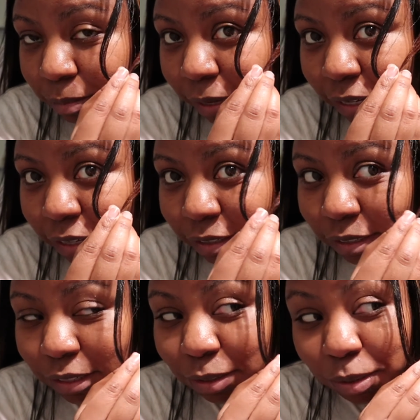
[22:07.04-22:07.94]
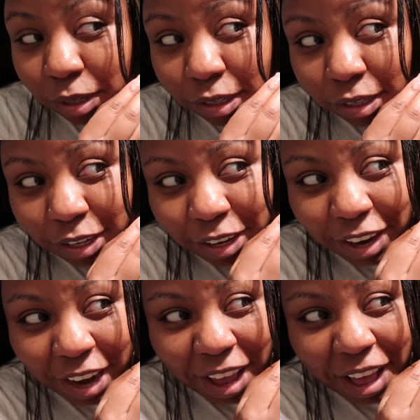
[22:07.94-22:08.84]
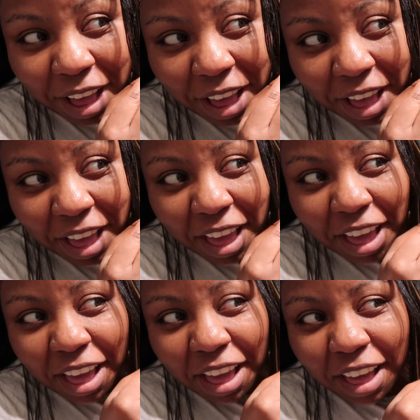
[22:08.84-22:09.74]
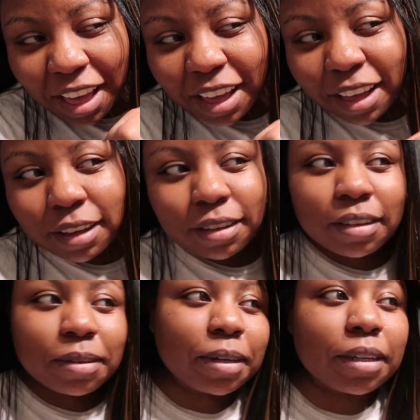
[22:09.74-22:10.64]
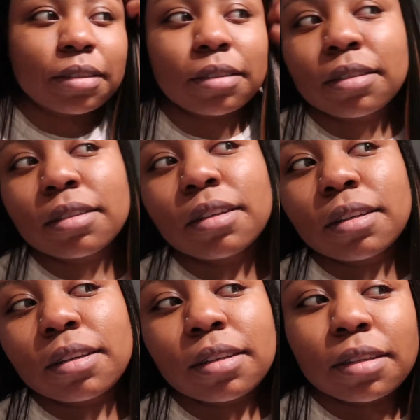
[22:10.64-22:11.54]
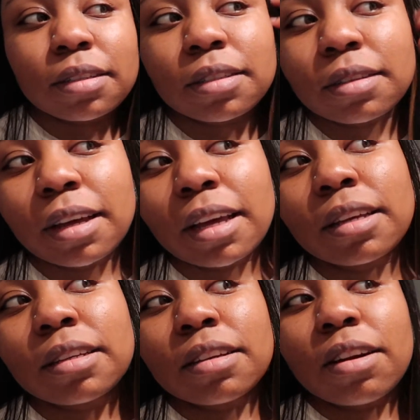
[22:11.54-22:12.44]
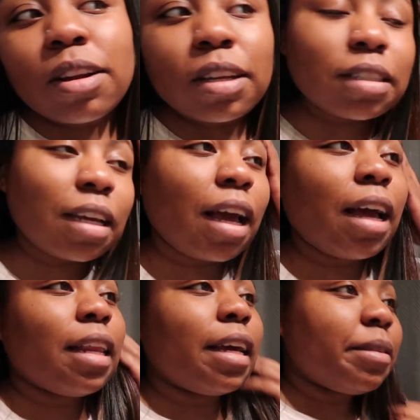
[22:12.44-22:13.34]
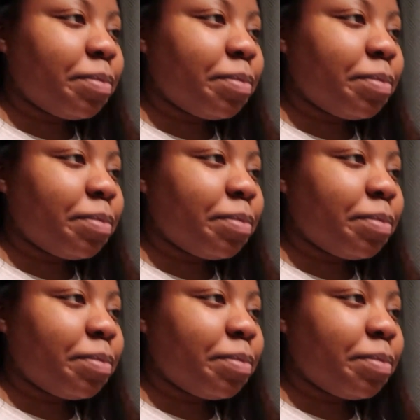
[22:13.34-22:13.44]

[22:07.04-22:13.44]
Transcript: my hair is a little darker. Oh well. It's okay. It all looks like a highlight.